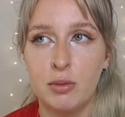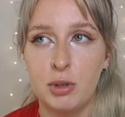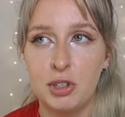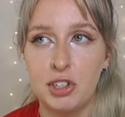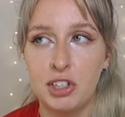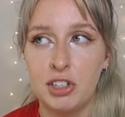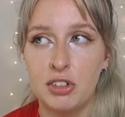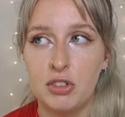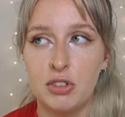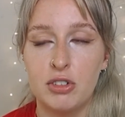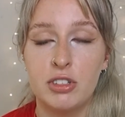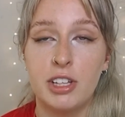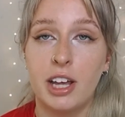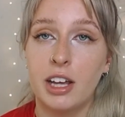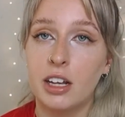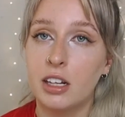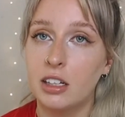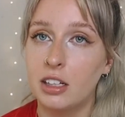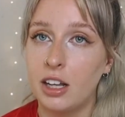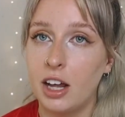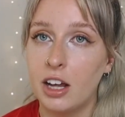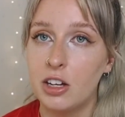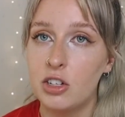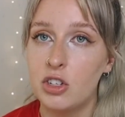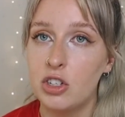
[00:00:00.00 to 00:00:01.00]
which is your
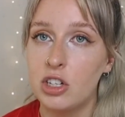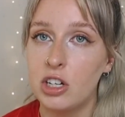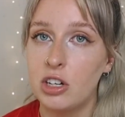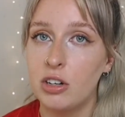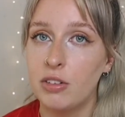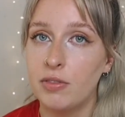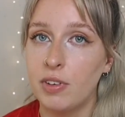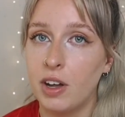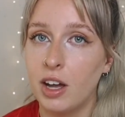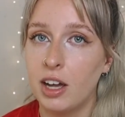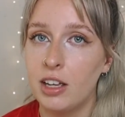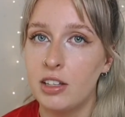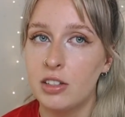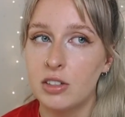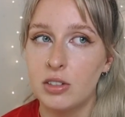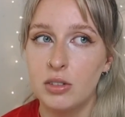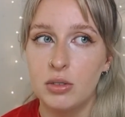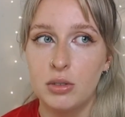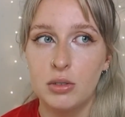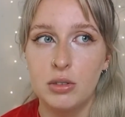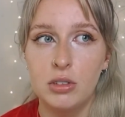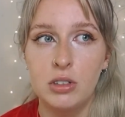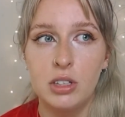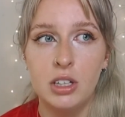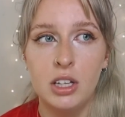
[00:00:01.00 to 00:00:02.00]
second last year of high
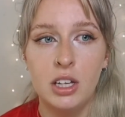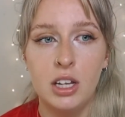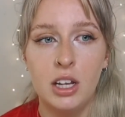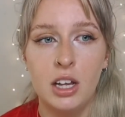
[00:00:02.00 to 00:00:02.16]
school.